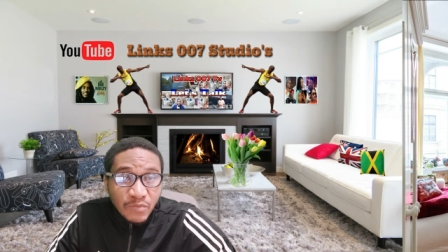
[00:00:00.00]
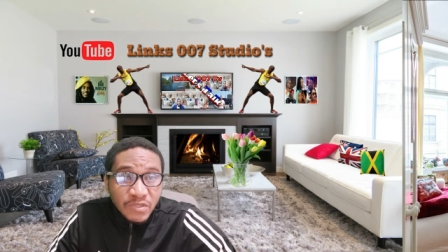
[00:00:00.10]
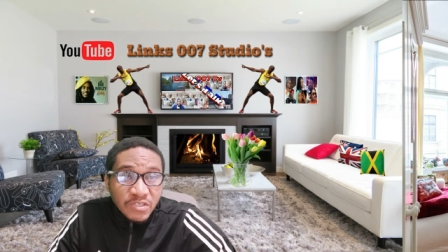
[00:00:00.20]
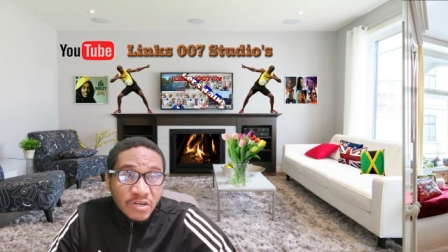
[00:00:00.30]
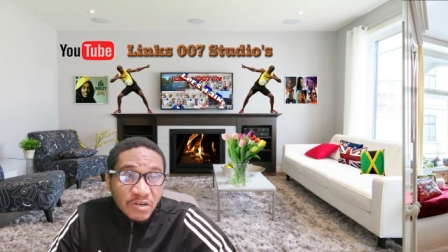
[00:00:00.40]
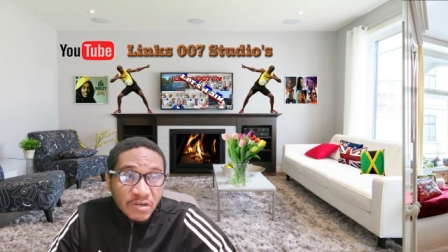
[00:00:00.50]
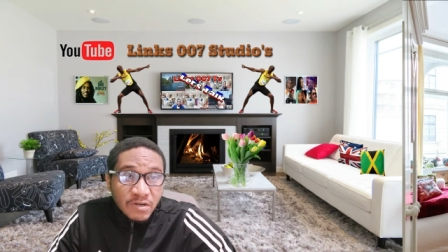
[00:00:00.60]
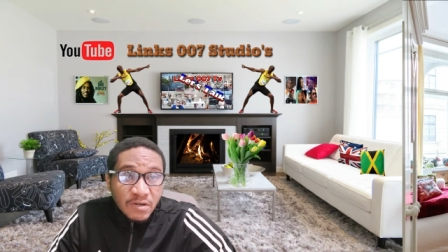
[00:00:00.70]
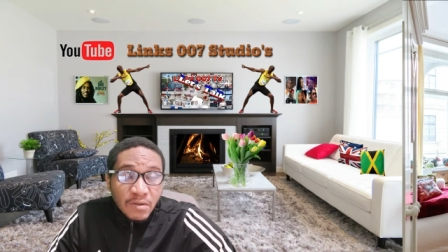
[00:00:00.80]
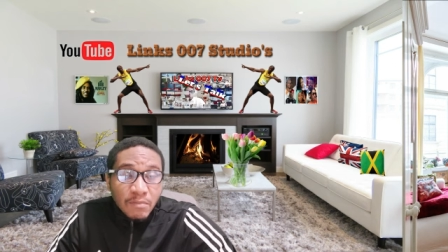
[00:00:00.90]
with her,
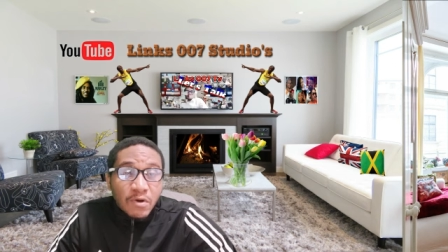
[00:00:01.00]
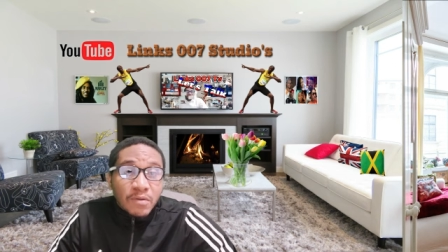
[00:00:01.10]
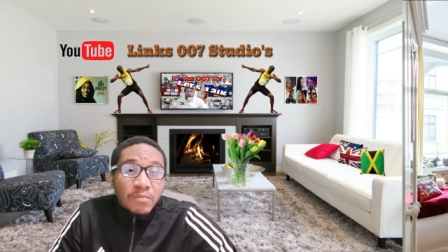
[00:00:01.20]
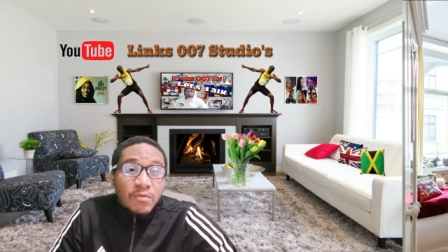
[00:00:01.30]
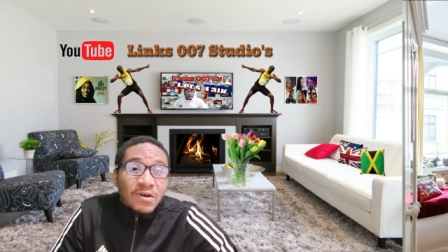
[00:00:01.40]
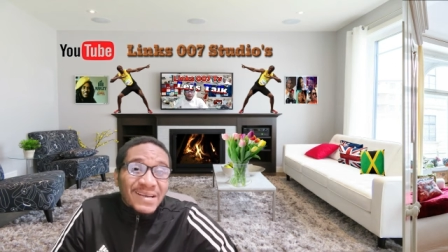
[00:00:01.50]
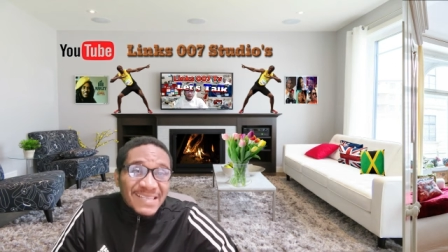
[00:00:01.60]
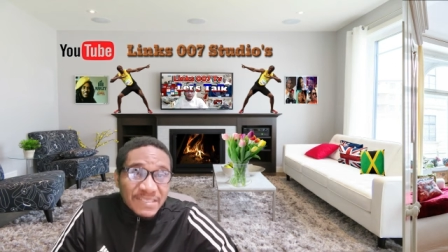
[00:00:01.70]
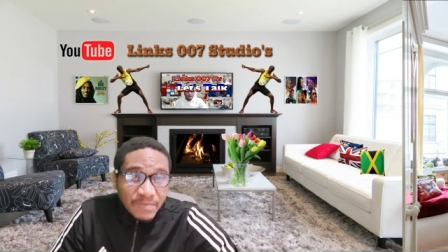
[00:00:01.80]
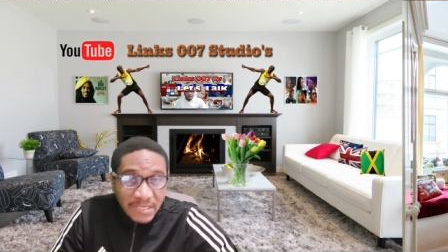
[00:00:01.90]
but police
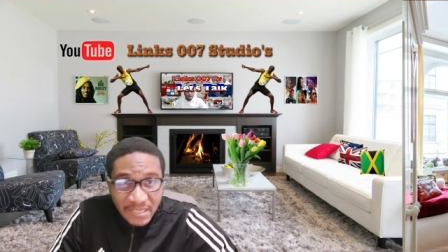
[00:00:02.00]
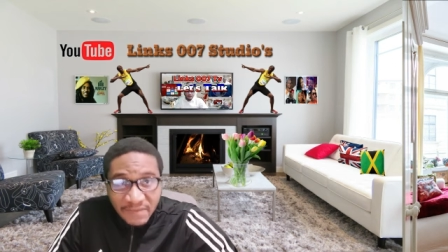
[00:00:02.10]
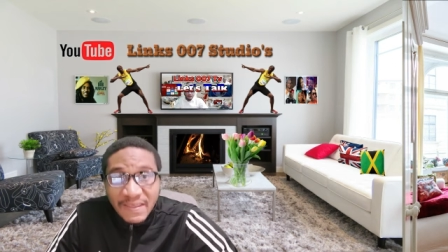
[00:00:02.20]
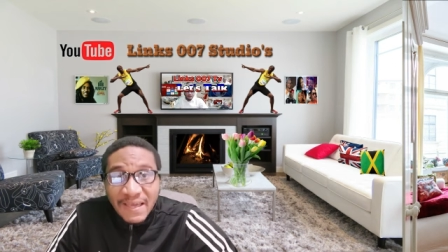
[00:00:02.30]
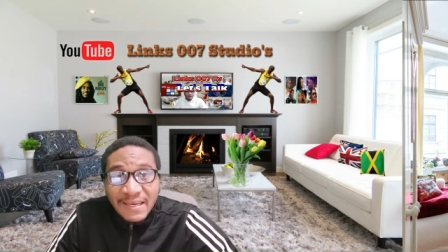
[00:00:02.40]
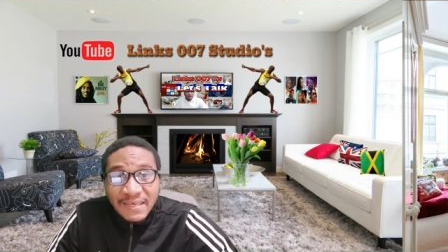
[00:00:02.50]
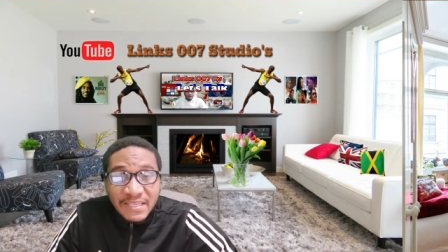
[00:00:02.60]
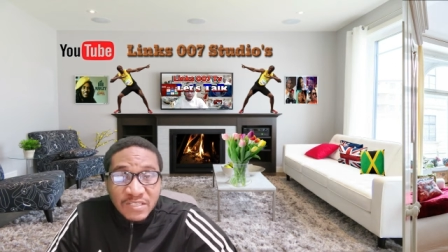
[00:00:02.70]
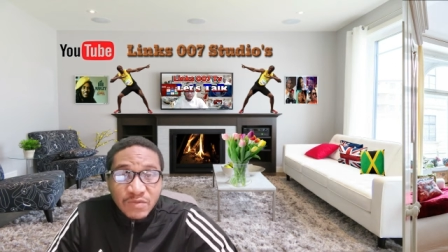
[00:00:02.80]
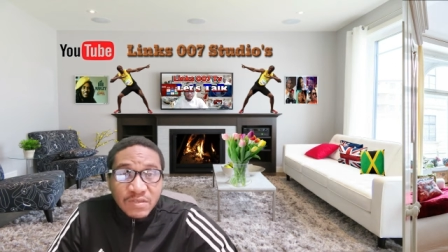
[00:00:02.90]
believe that
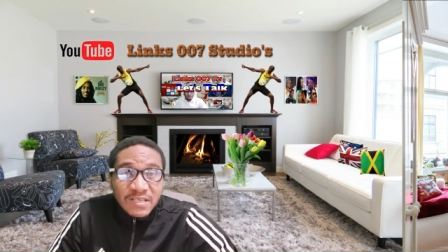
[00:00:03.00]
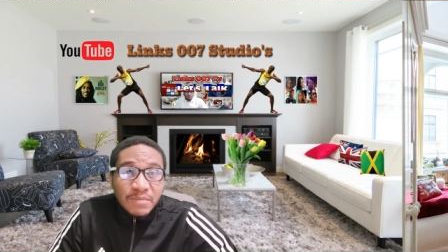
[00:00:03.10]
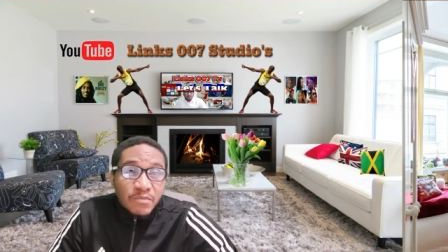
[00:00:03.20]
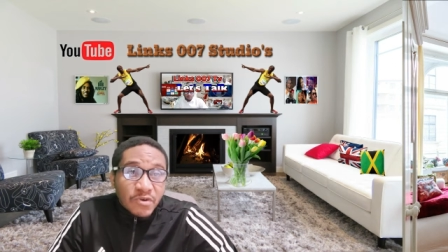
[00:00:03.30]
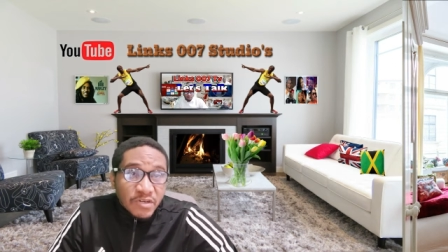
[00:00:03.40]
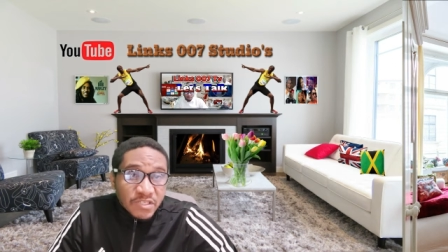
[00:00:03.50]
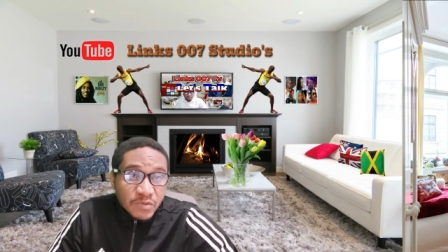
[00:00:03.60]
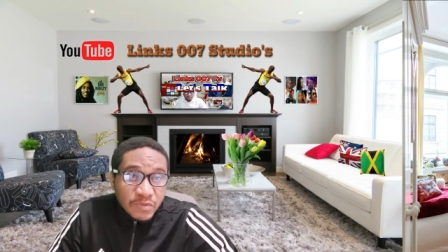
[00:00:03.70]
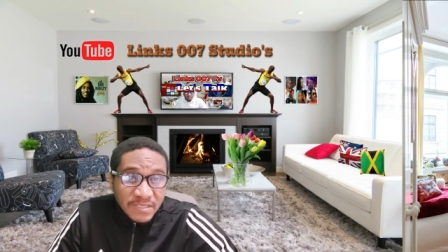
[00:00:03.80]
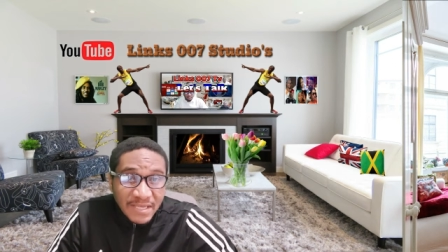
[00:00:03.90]
this was a
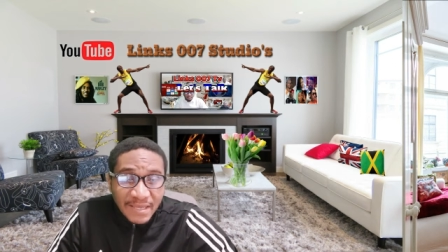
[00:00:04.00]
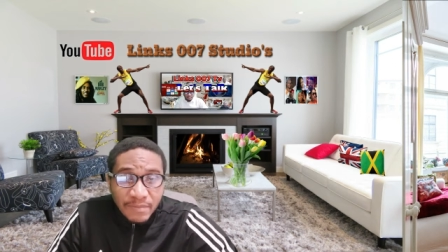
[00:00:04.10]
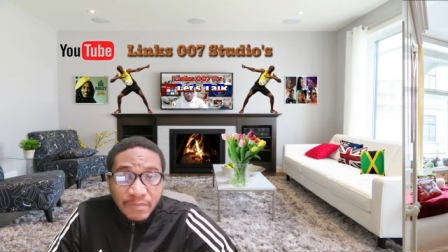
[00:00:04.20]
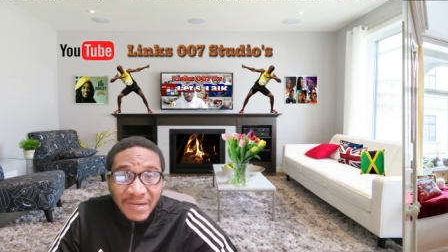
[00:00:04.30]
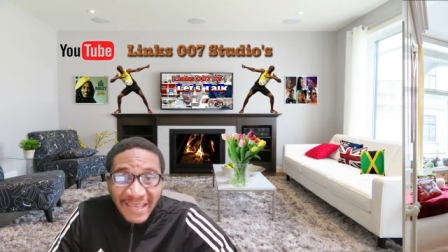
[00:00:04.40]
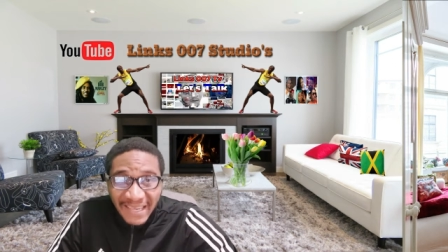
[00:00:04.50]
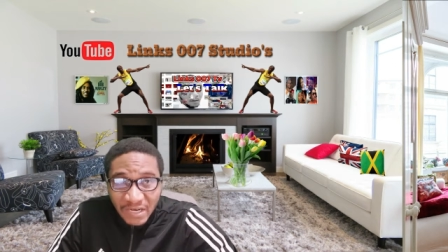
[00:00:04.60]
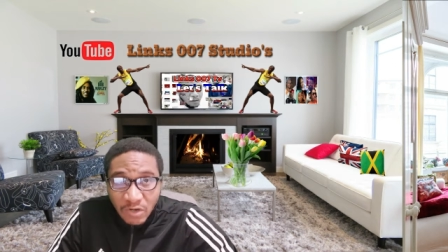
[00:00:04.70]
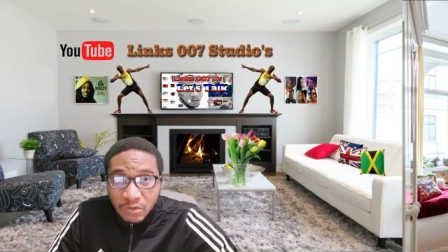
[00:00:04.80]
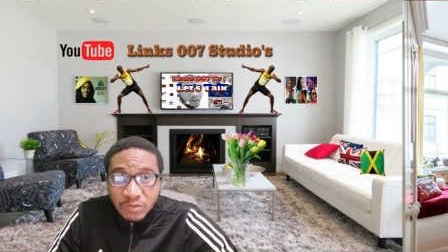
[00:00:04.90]
murder-suicide played
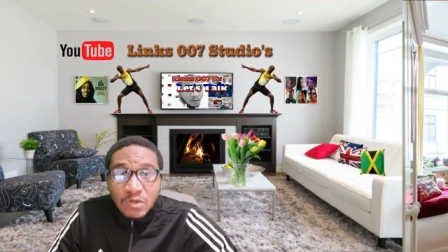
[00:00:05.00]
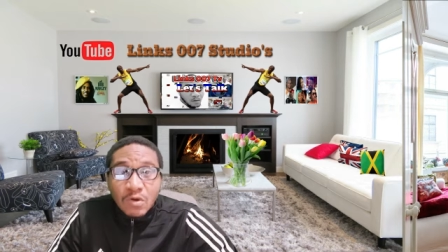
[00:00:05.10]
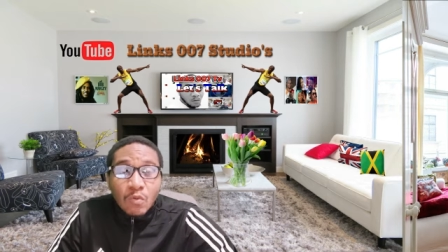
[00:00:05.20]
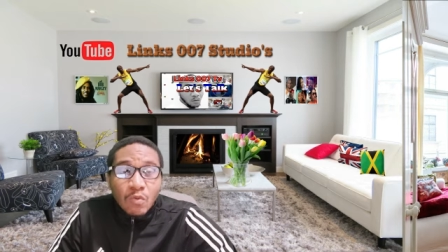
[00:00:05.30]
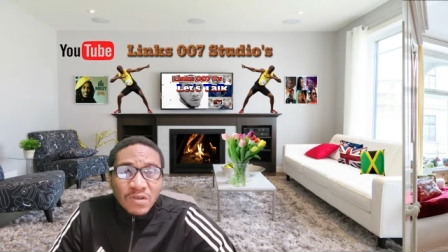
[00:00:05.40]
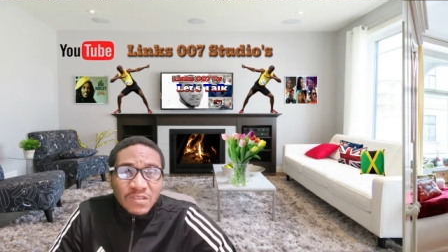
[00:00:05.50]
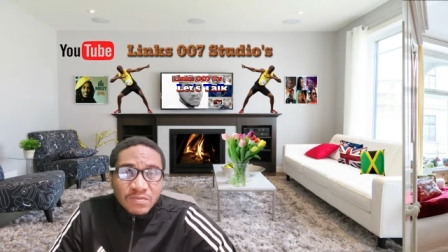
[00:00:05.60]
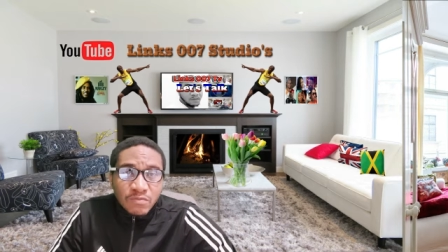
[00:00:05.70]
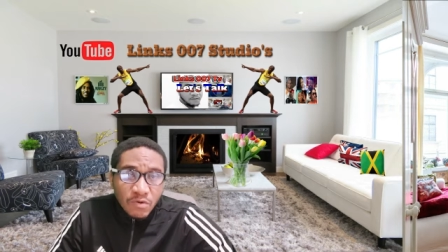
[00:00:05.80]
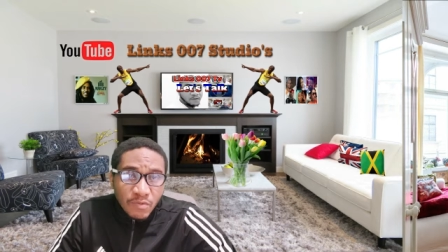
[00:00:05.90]
out once
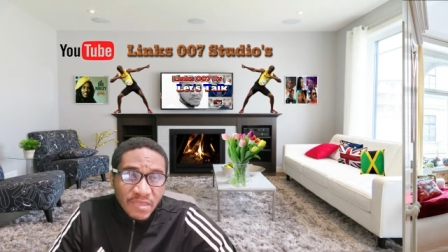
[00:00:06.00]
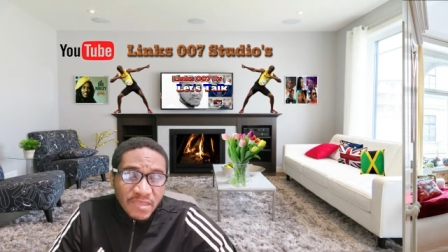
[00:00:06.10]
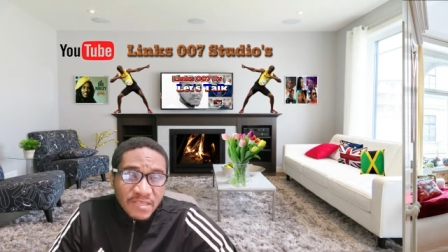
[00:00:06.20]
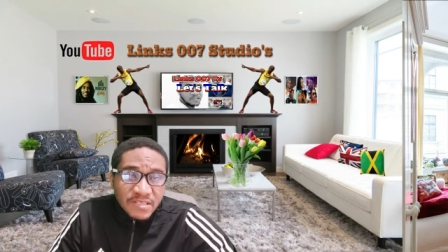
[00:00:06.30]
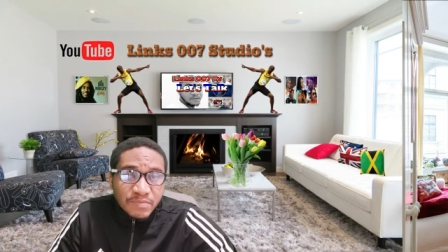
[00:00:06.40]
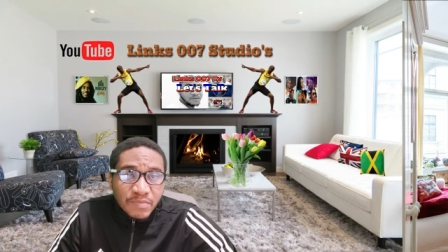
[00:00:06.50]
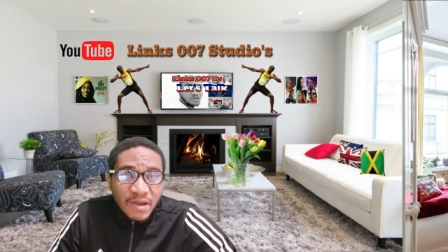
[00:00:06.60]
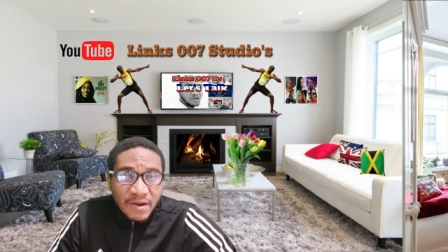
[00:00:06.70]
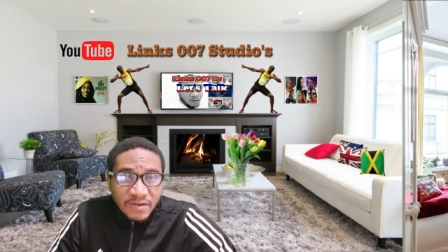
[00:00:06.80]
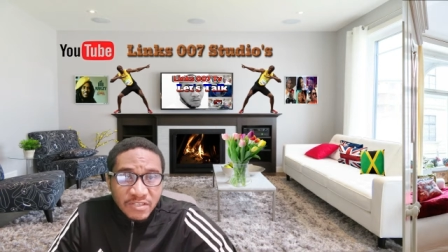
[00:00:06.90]
more within this
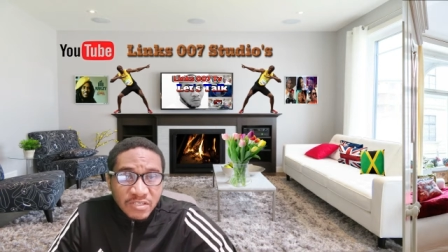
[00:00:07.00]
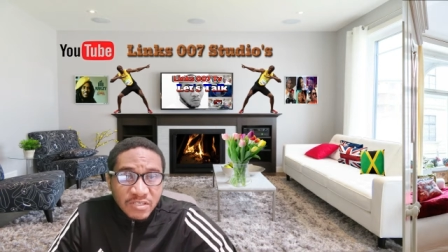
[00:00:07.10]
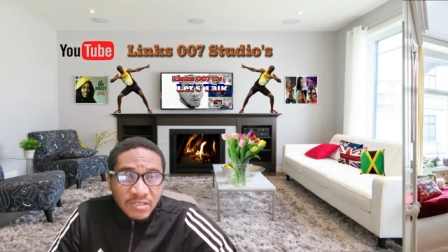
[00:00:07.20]
parish.